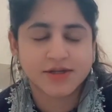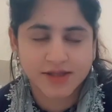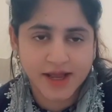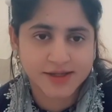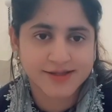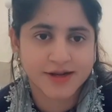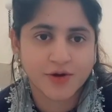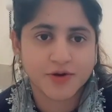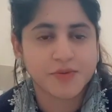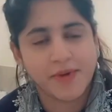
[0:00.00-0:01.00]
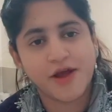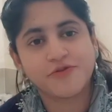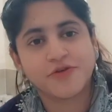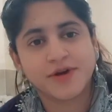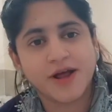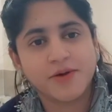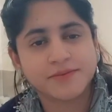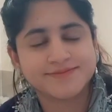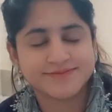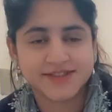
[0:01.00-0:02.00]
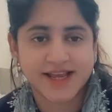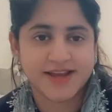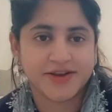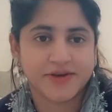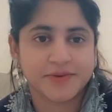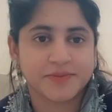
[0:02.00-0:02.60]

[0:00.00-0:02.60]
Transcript: Thanks a lot. Bye for now. Take care.